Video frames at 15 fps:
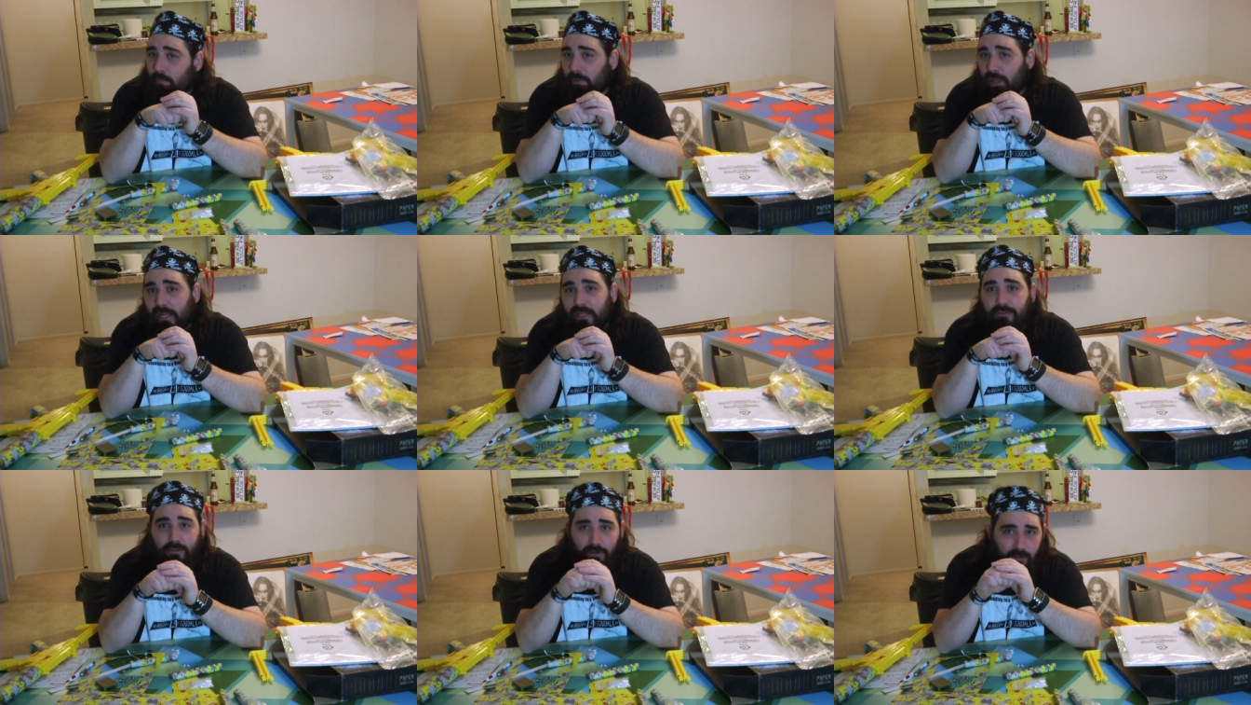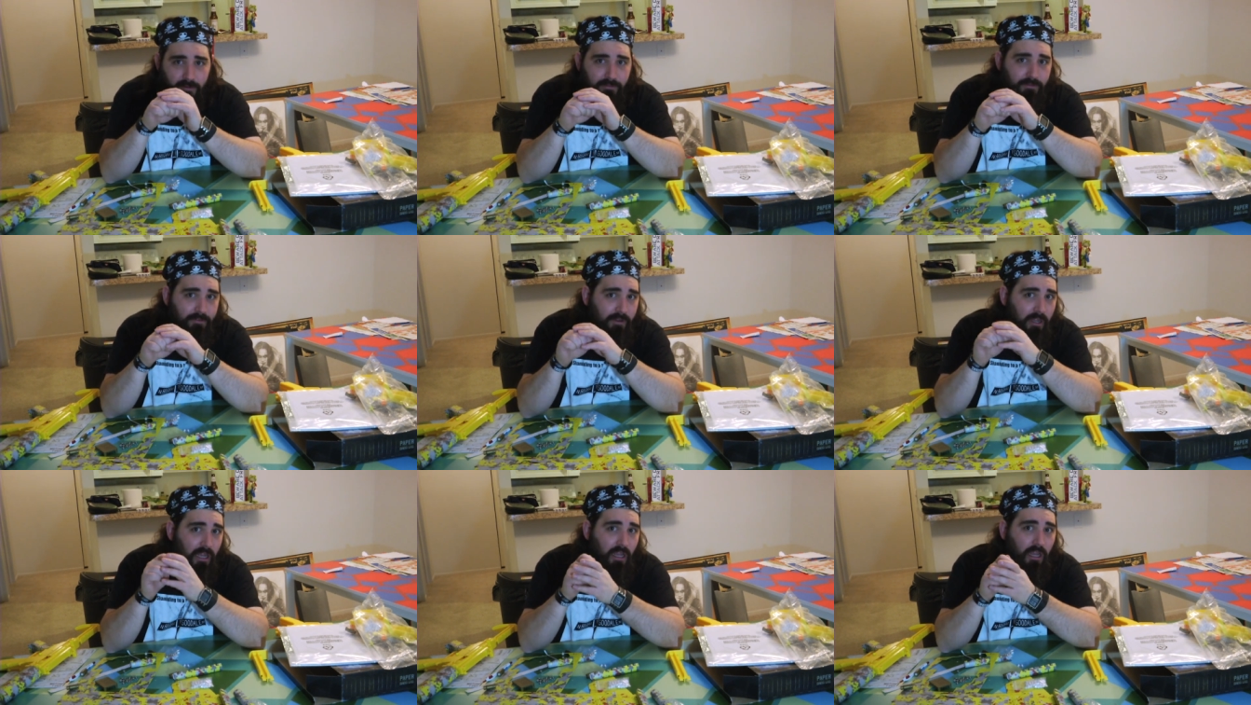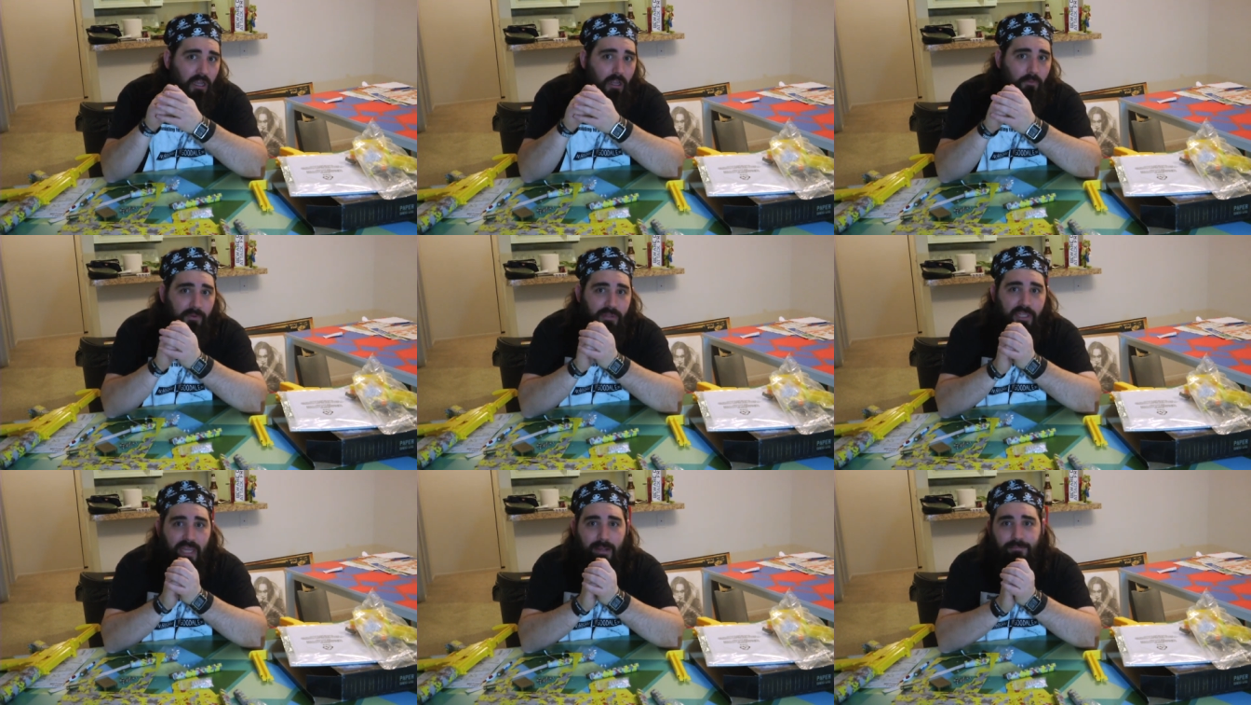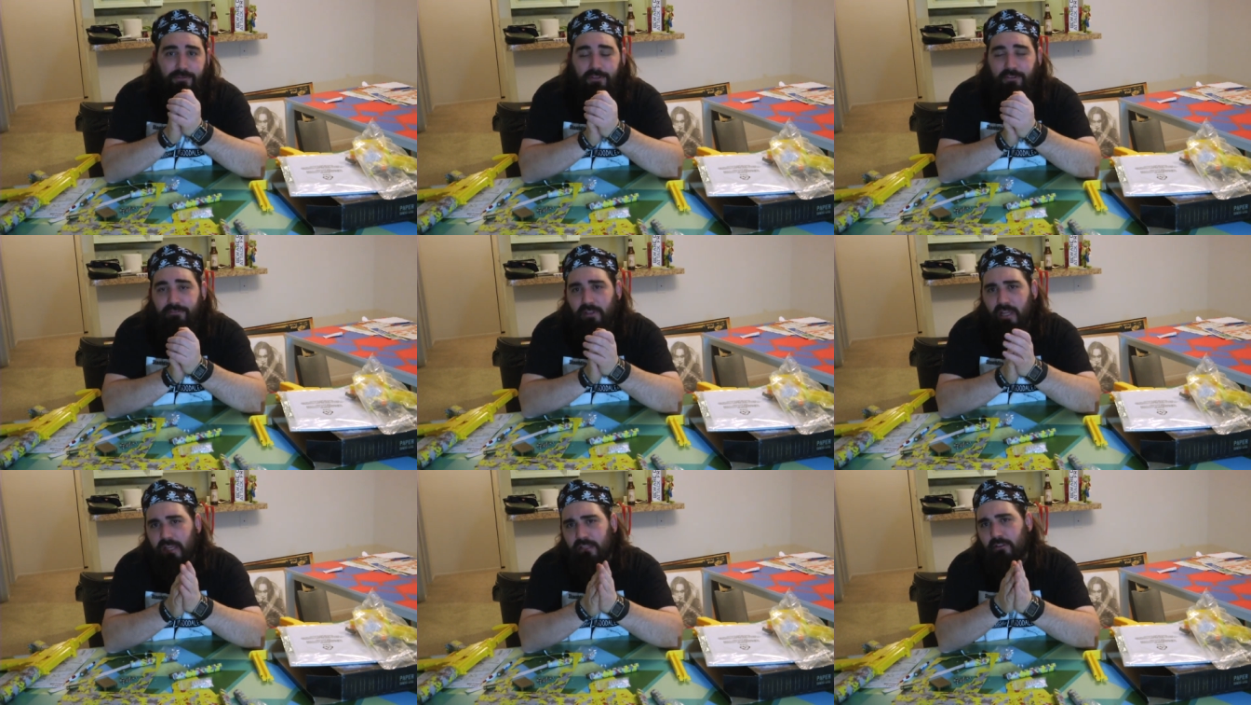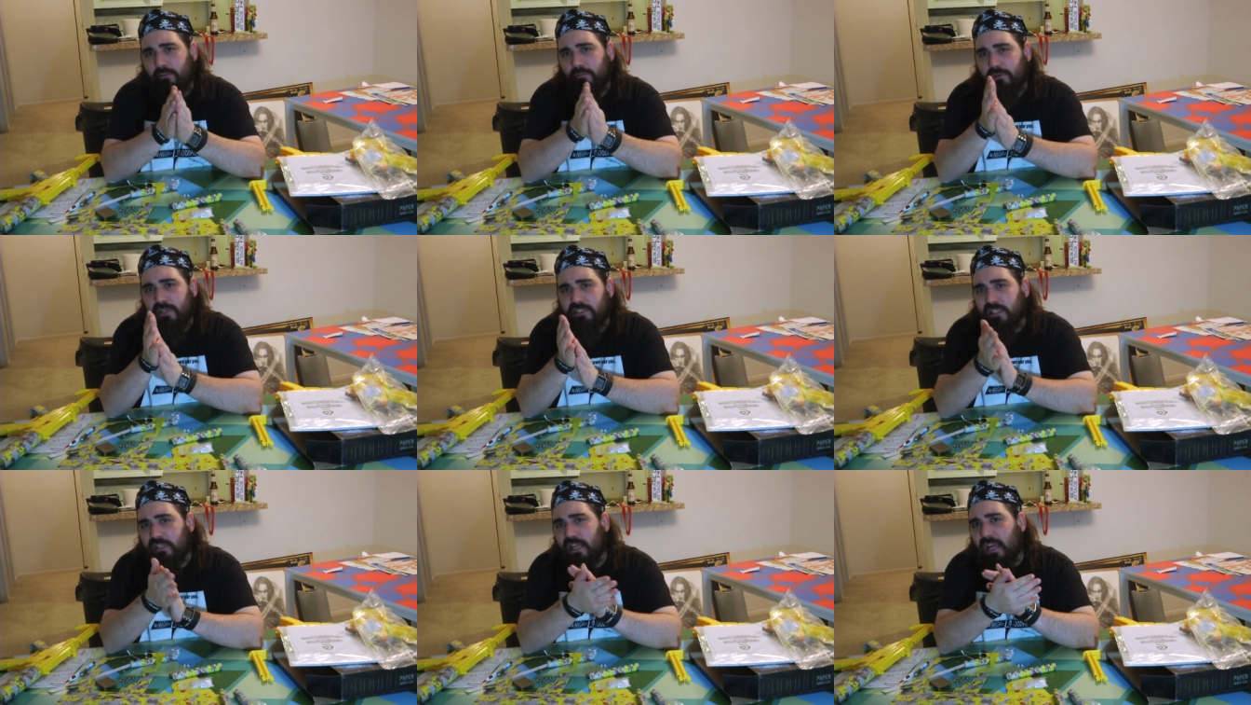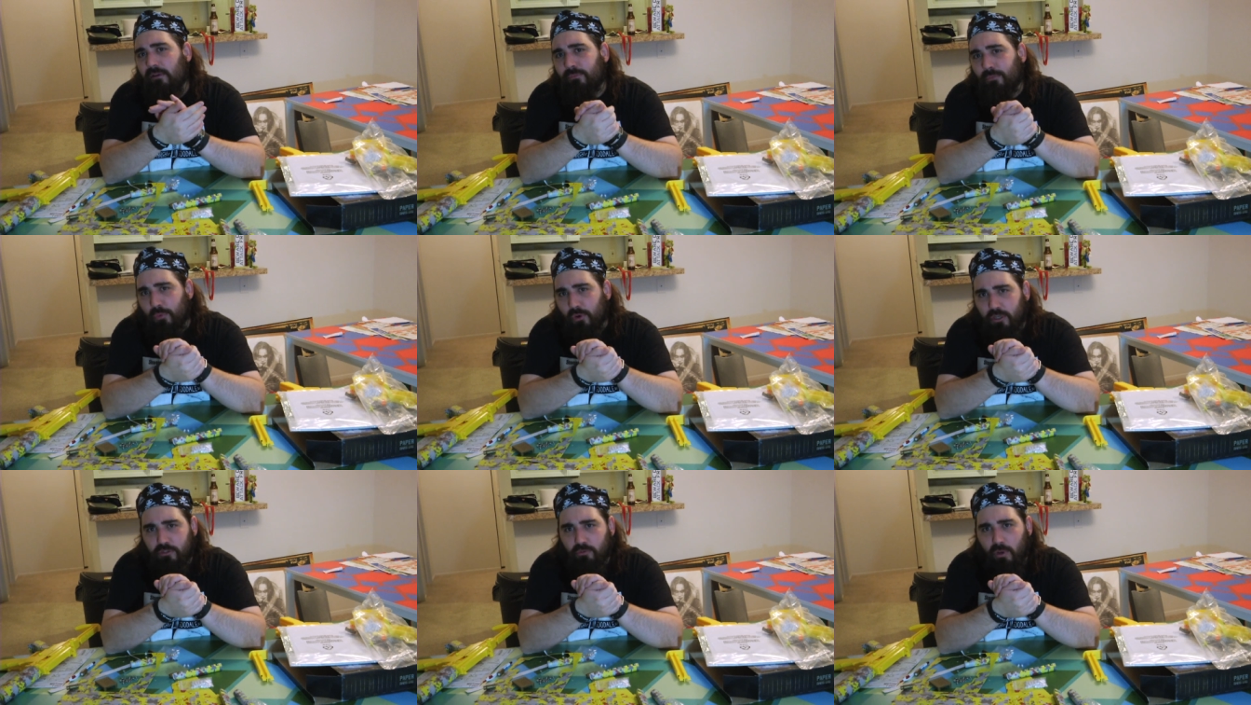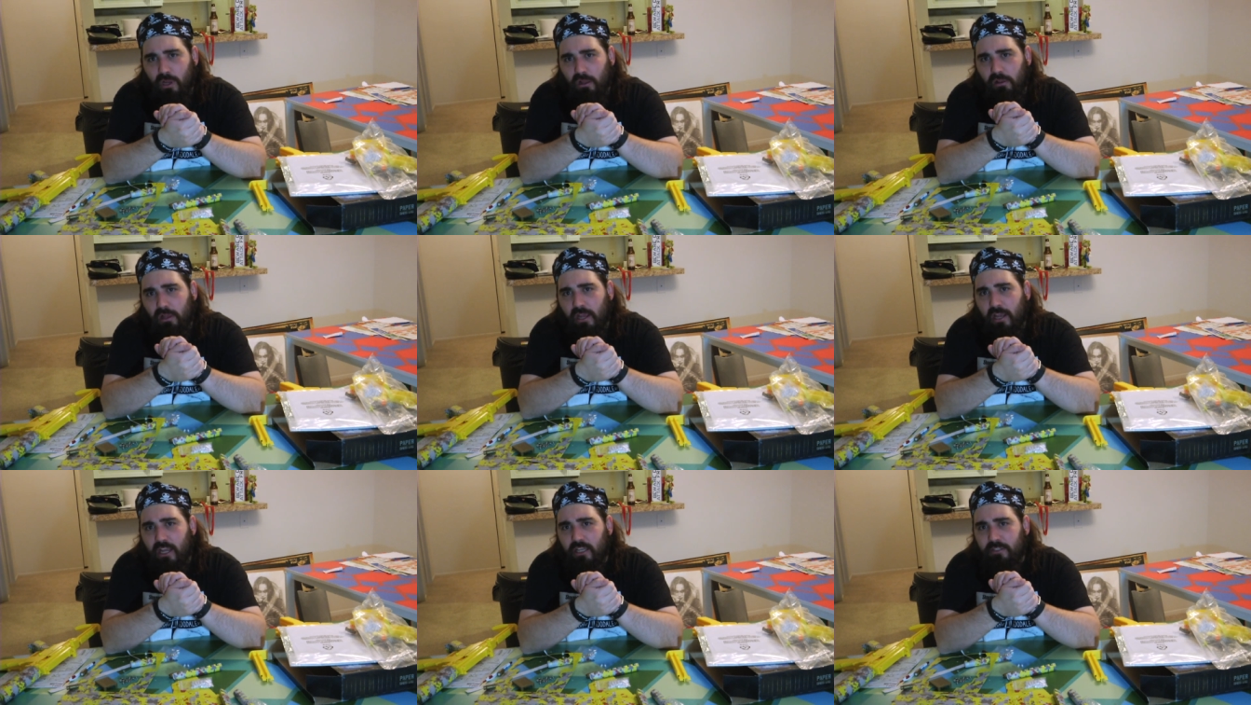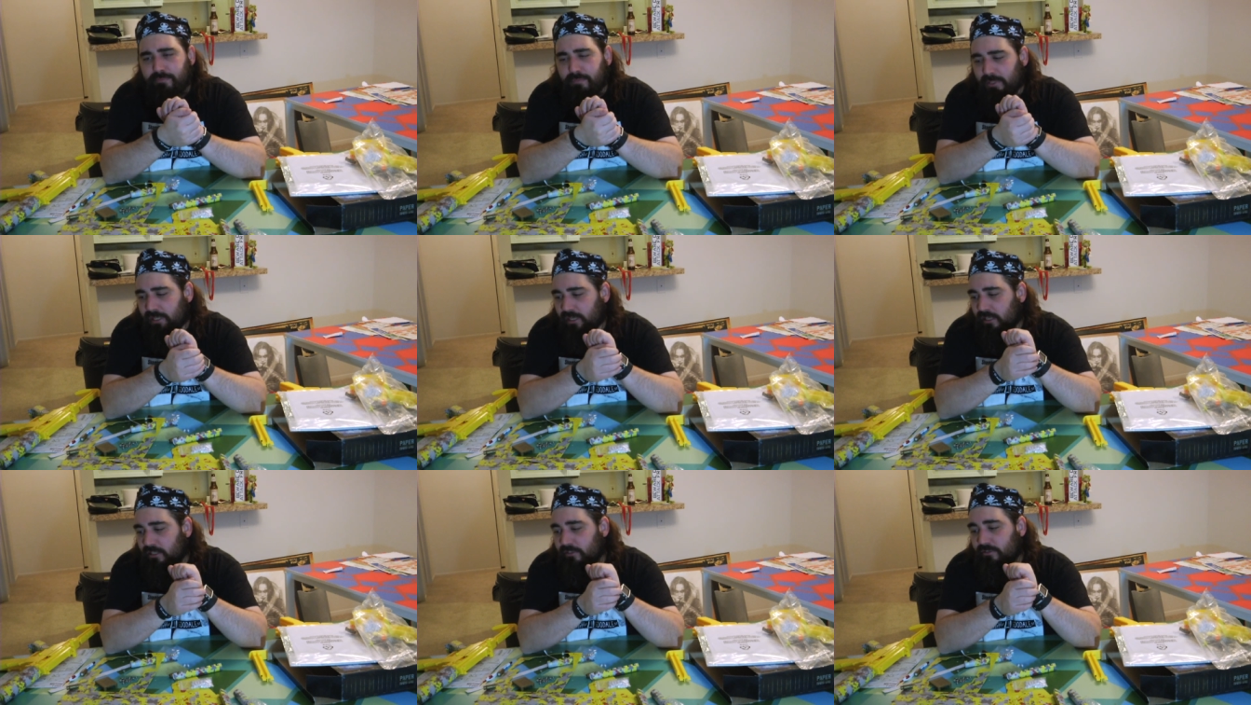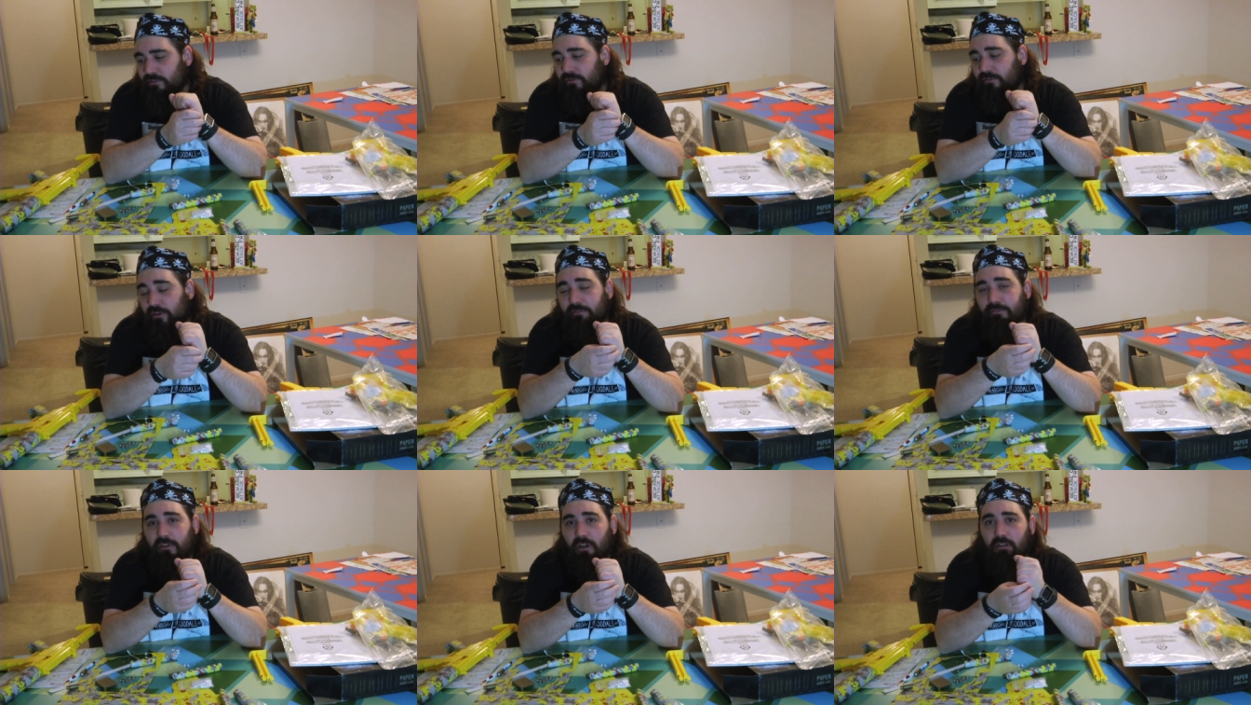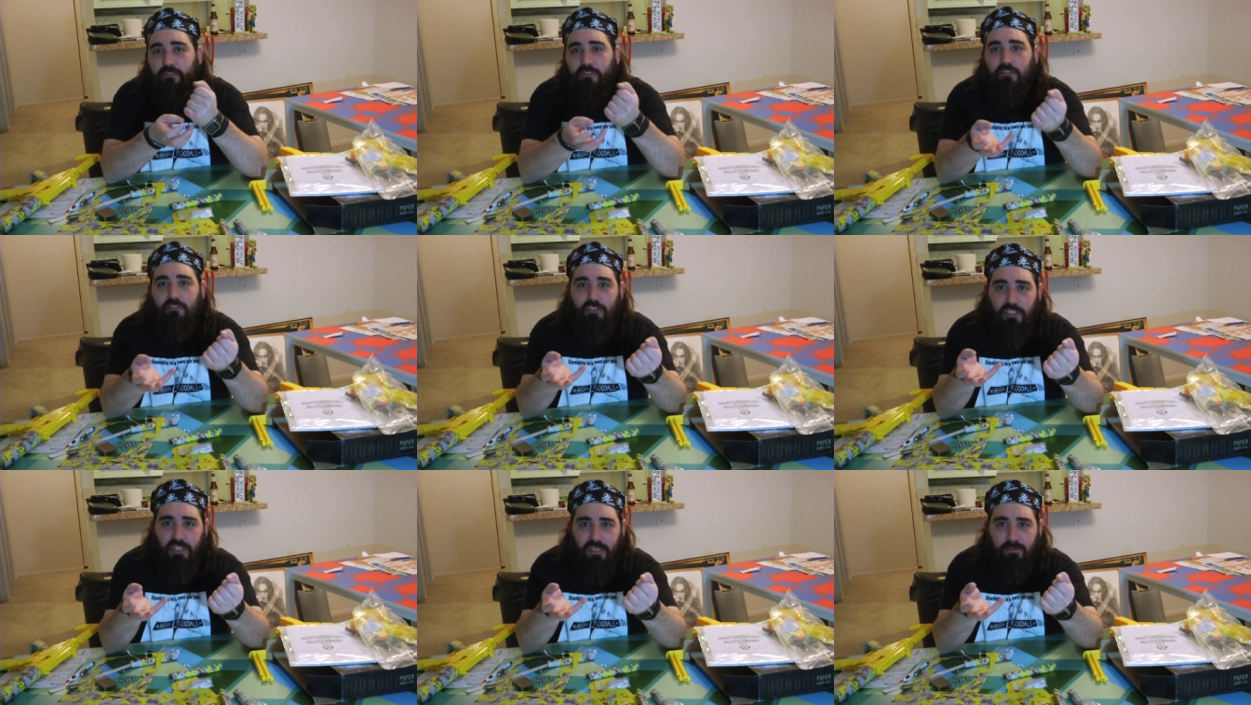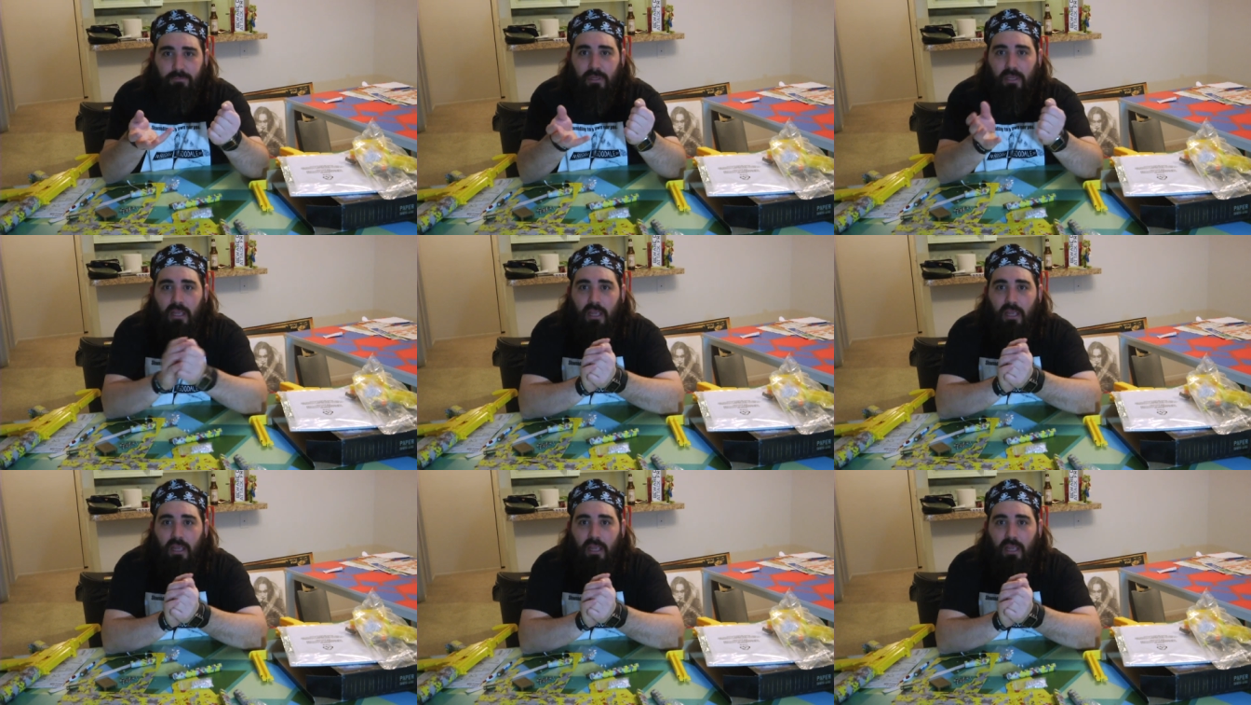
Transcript: Playing Nerf uh, with Capture the Flag, the only reason that works well is because Nerf darts are cheap,